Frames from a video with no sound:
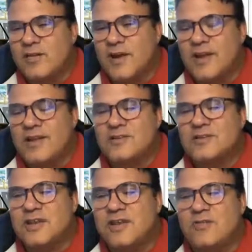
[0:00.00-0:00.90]
Right? Because they
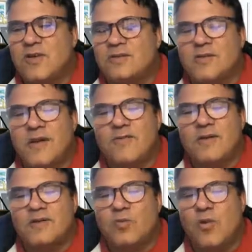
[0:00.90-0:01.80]
said they found some
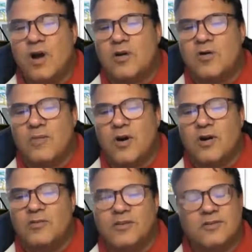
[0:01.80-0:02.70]
evidence of water on
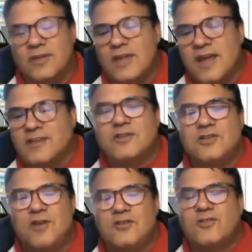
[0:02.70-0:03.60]
Mars. It's it's
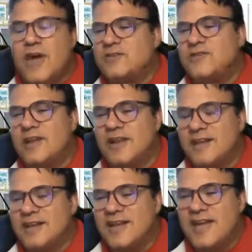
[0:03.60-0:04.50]
just it's fascinating.